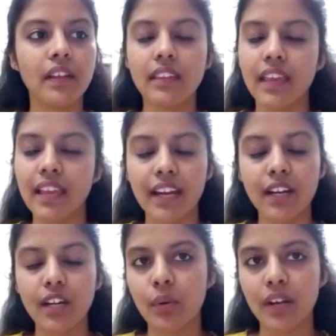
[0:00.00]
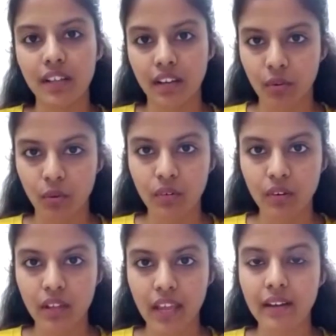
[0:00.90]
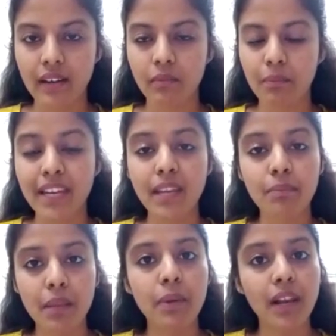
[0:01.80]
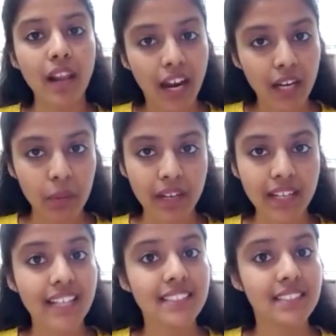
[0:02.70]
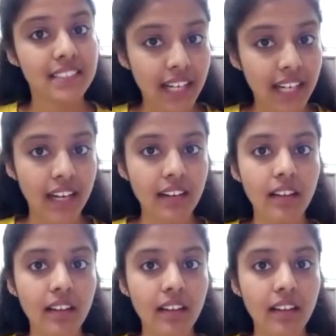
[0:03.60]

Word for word: they can do it alone, and many people are doing that's great